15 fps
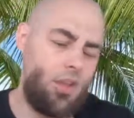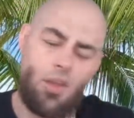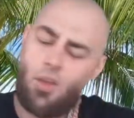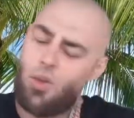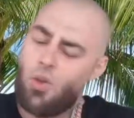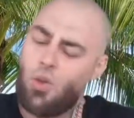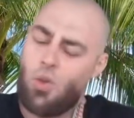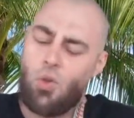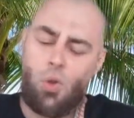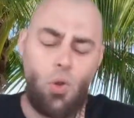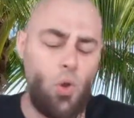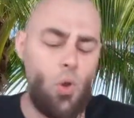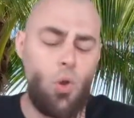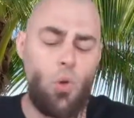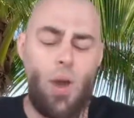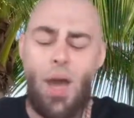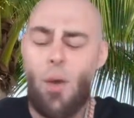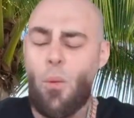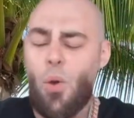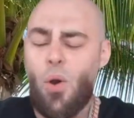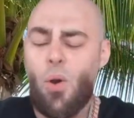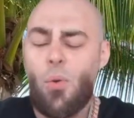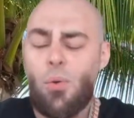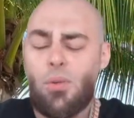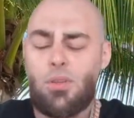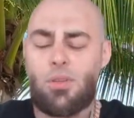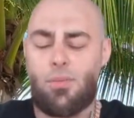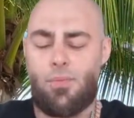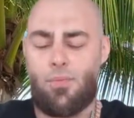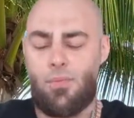no, I
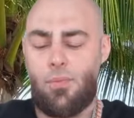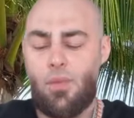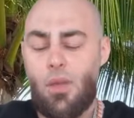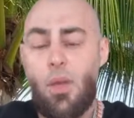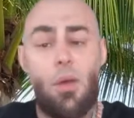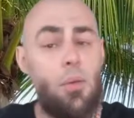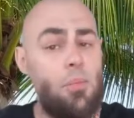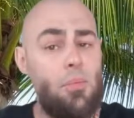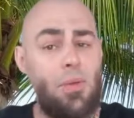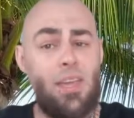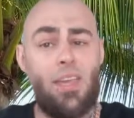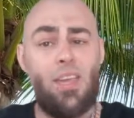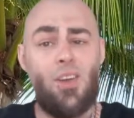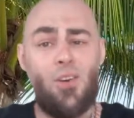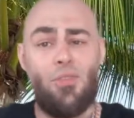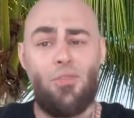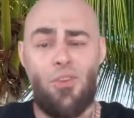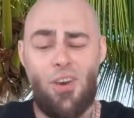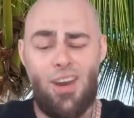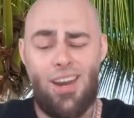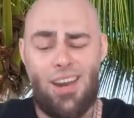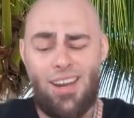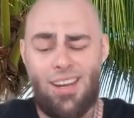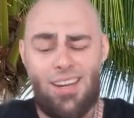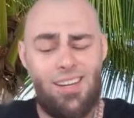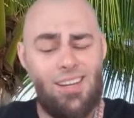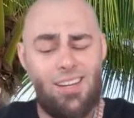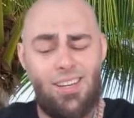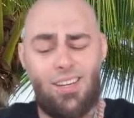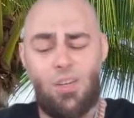won't be
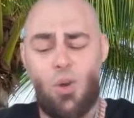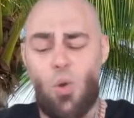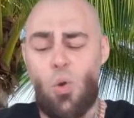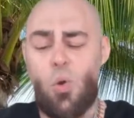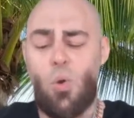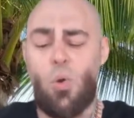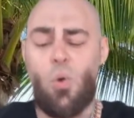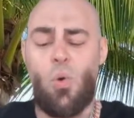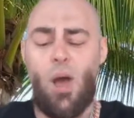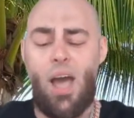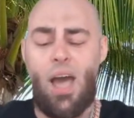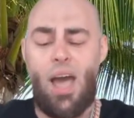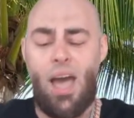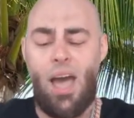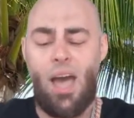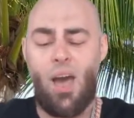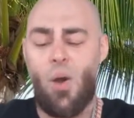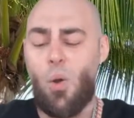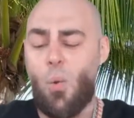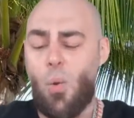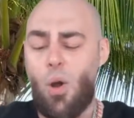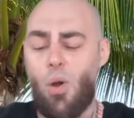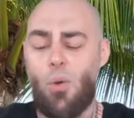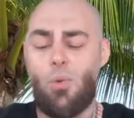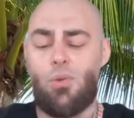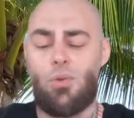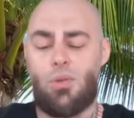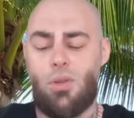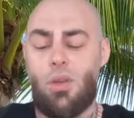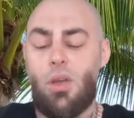afraid. No, I
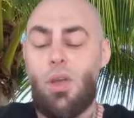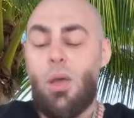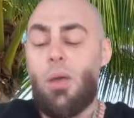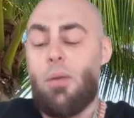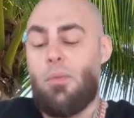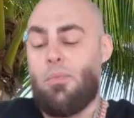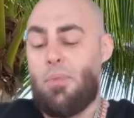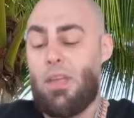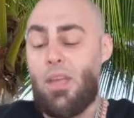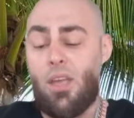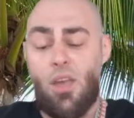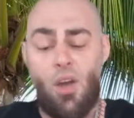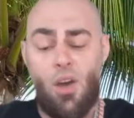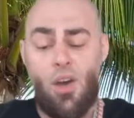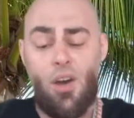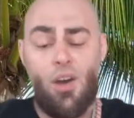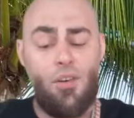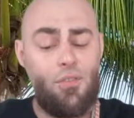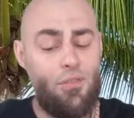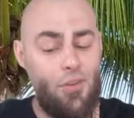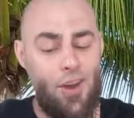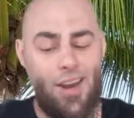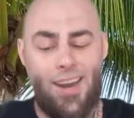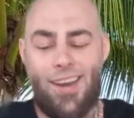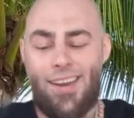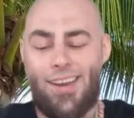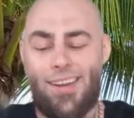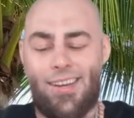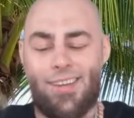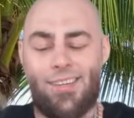won't be
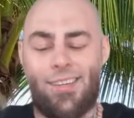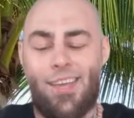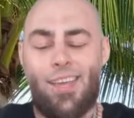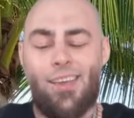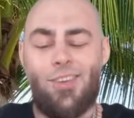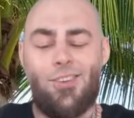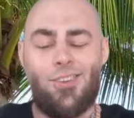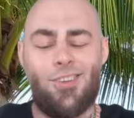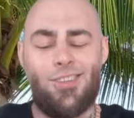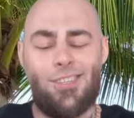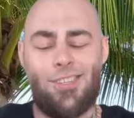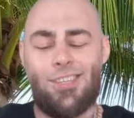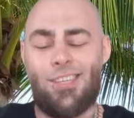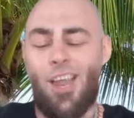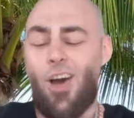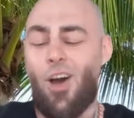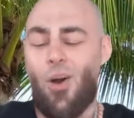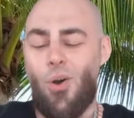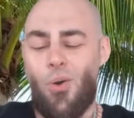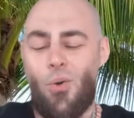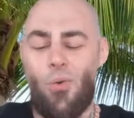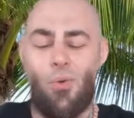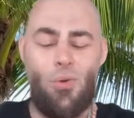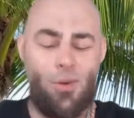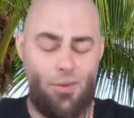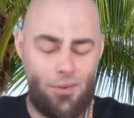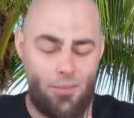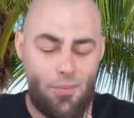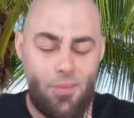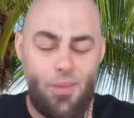afraid. Just as long
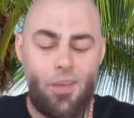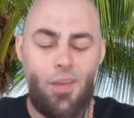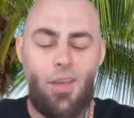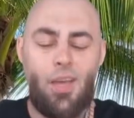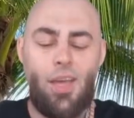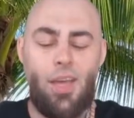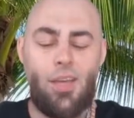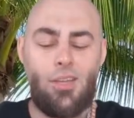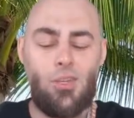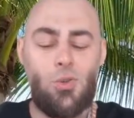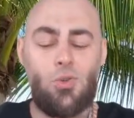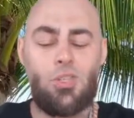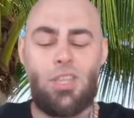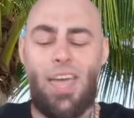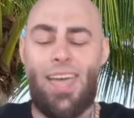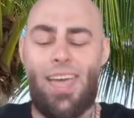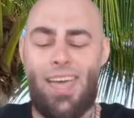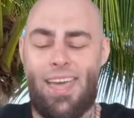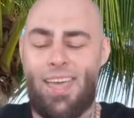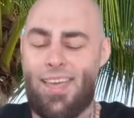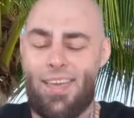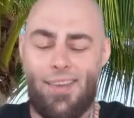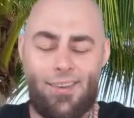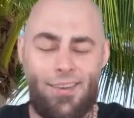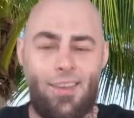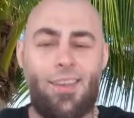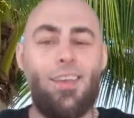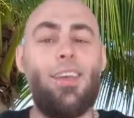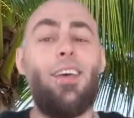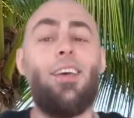as you stand
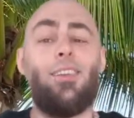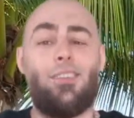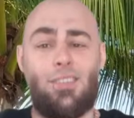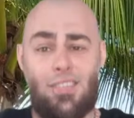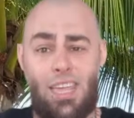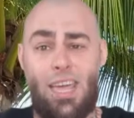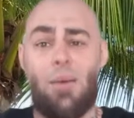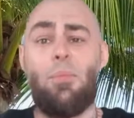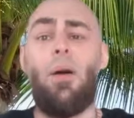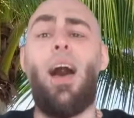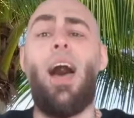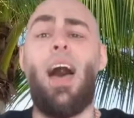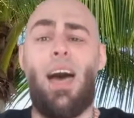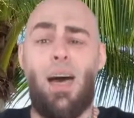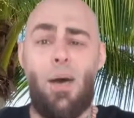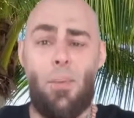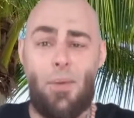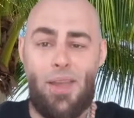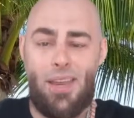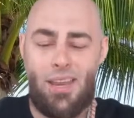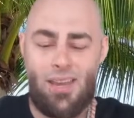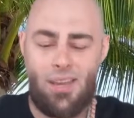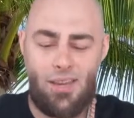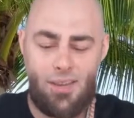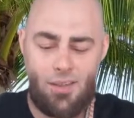by me.